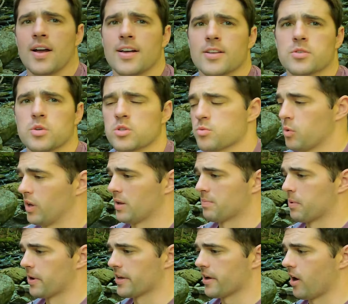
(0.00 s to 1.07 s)
This one's really
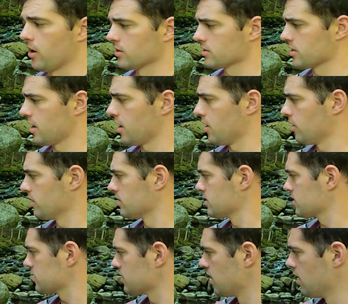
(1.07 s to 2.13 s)
pretty also.
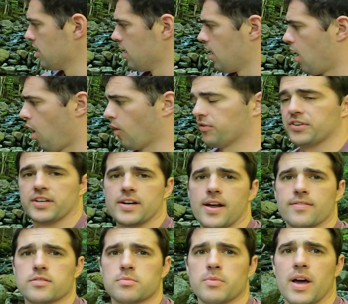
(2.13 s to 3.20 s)
It's Hopefully gonna
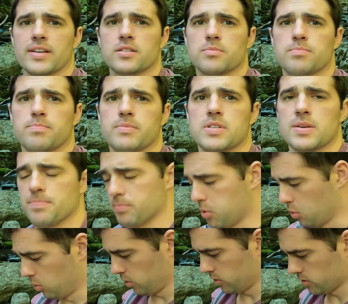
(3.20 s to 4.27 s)
have some nice deep
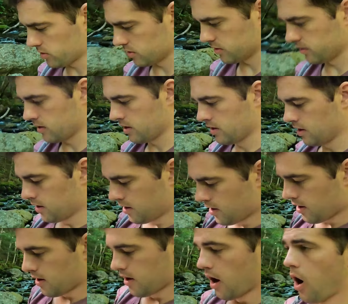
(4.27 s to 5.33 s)
pools and
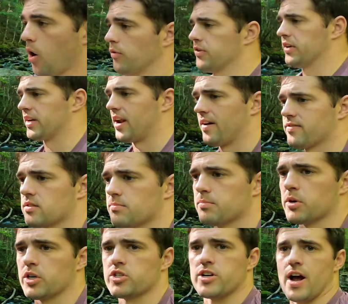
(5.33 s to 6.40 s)
hopefully gonna have some
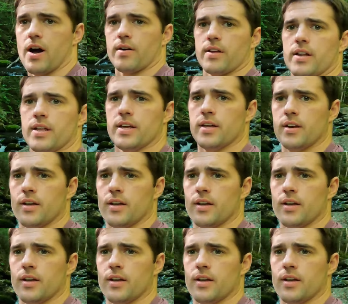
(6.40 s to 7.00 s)
brook trout in it.